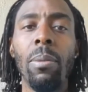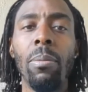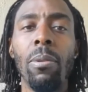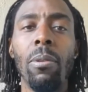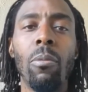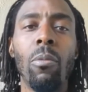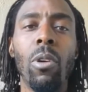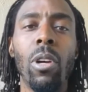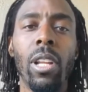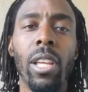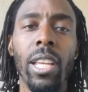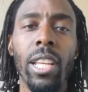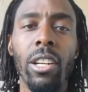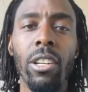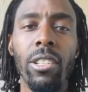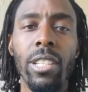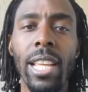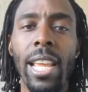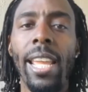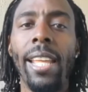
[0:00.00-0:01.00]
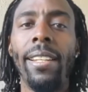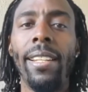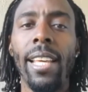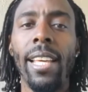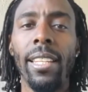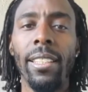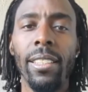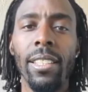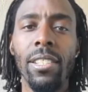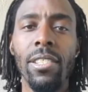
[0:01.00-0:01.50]
people want to entertain
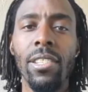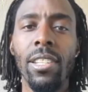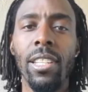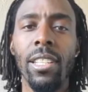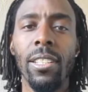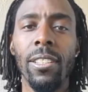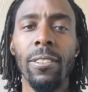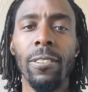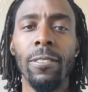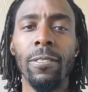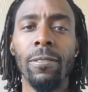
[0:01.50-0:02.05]
that listing.